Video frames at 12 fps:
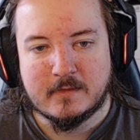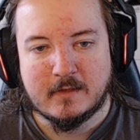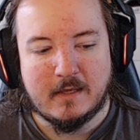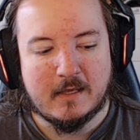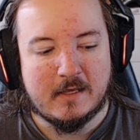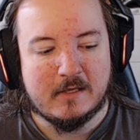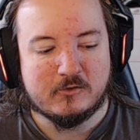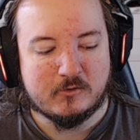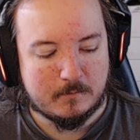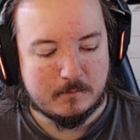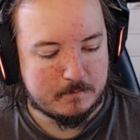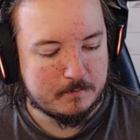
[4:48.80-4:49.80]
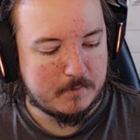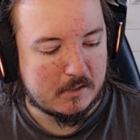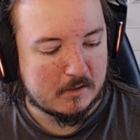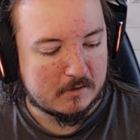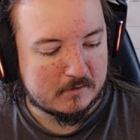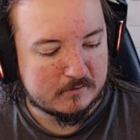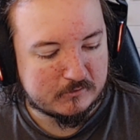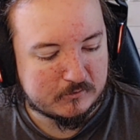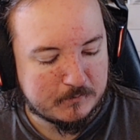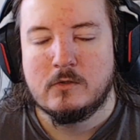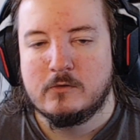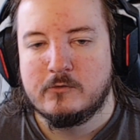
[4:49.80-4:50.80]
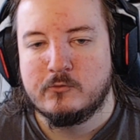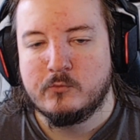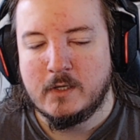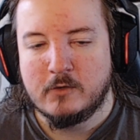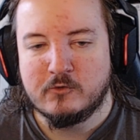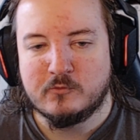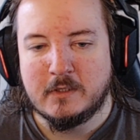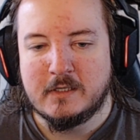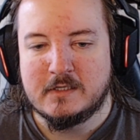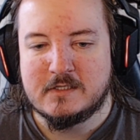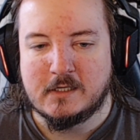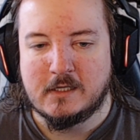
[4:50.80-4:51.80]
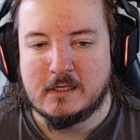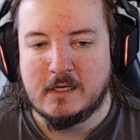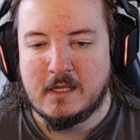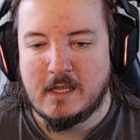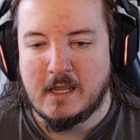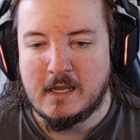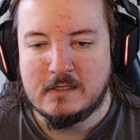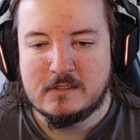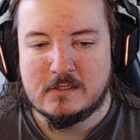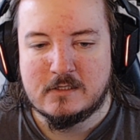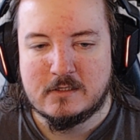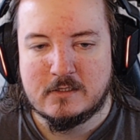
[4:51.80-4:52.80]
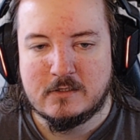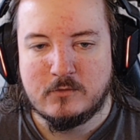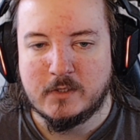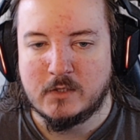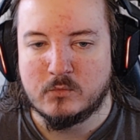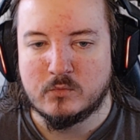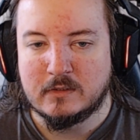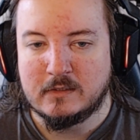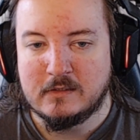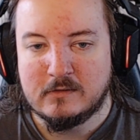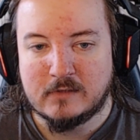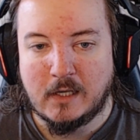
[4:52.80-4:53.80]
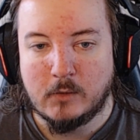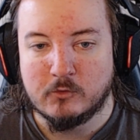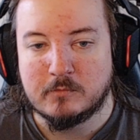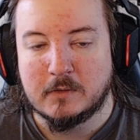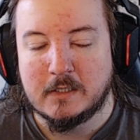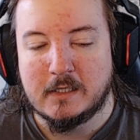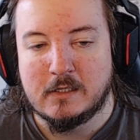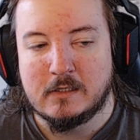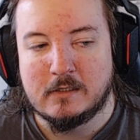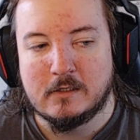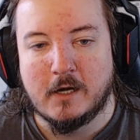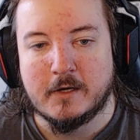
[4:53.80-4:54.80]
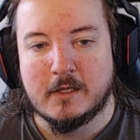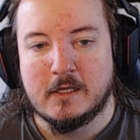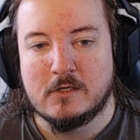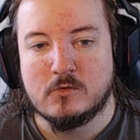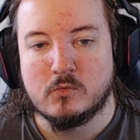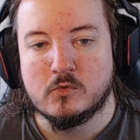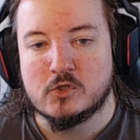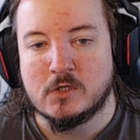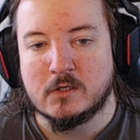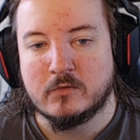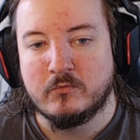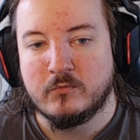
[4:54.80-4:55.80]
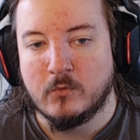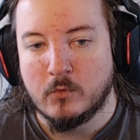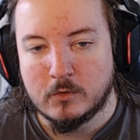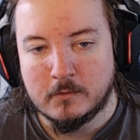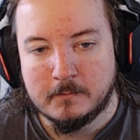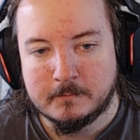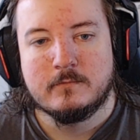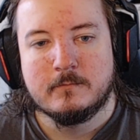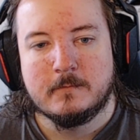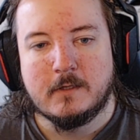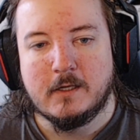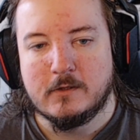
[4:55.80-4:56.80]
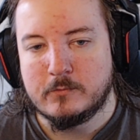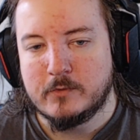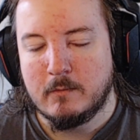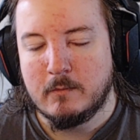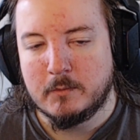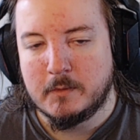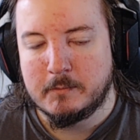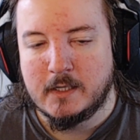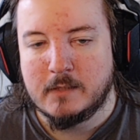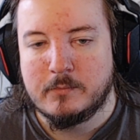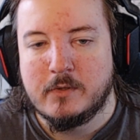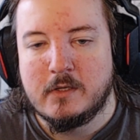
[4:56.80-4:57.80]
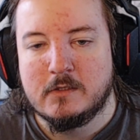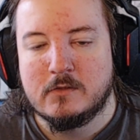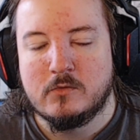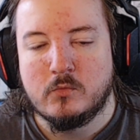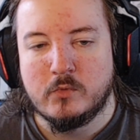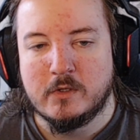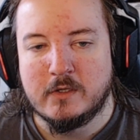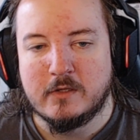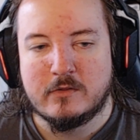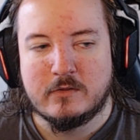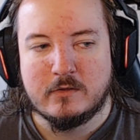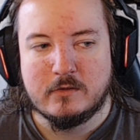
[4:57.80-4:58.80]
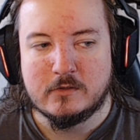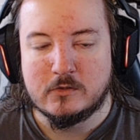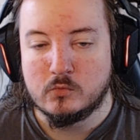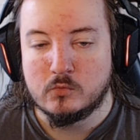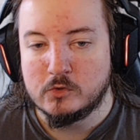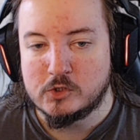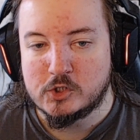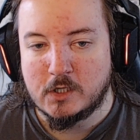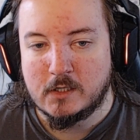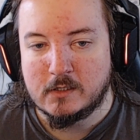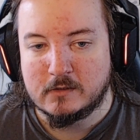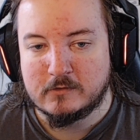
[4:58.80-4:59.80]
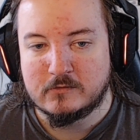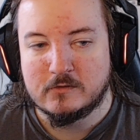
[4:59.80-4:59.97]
is because when I was playing Tekken 8, when it released, I was playing on a DualShock 4, And the problem, in my opinion, with the DualShocks, the